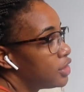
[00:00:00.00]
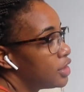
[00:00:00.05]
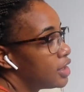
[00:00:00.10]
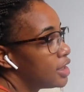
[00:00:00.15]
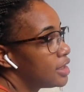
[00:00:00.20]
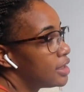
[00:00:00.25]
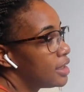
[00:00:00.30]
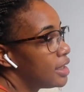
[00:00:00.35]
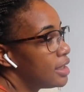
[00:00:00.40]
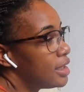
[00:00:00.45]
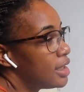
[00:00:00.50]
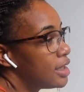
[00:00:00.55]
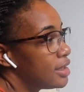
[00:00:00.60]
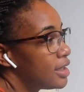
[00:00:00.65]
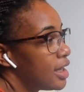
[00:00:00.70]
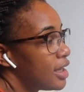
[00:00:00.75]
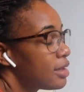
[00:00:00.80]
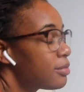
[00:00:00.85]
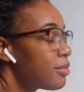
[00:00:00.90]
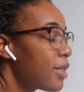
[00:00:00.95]
to the senior
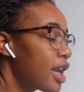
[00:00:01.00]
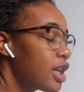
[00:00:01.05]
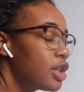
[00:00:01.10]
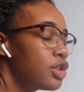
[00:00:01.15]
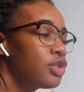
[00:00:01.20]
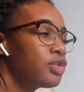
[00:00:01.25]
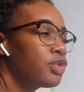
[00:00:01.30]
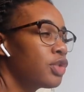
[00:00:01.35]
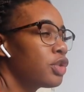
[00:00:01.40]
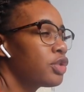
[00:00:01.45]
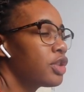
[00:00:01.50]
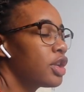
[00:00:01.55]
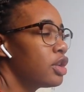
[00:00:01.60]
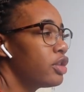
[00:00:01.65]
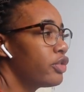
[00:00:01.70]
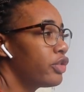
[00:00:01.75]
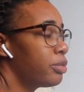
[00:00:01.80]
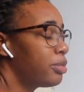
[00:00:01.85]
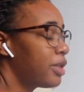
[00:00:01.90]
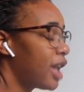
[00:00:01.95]
data manager role that
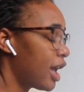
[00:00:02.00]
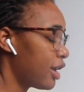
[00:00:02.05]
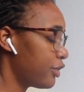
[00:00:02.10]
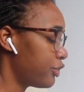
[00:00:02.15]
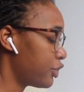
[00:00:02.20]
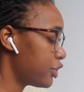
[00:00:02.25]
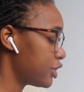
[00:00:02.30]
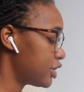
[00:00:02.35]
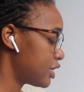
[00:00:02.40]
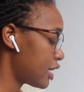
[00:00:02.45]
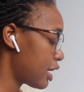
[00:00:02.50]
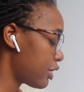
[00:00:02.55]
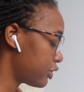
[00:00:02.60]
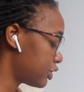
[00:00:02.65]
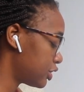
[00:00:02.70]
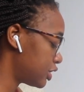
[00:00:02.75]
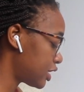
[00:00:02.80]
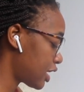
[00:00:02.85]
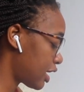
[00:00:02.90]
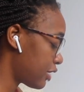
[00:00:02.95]
you've applied for. Is now a
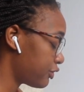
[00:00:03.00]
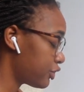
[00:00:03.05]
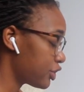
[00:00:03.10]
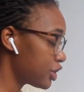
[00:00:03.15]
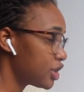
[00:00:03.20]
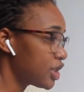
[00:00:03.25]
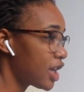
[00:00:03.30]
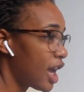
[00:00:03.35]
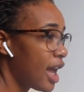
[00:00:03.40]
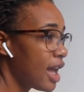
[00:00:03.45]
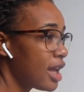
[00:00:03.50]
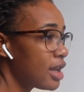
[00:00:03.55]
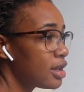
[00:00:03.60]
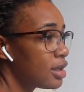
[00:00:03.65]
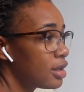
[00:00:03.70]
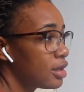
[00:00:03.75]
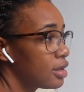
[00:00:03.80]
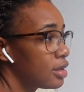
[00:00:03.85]
good time for a chat?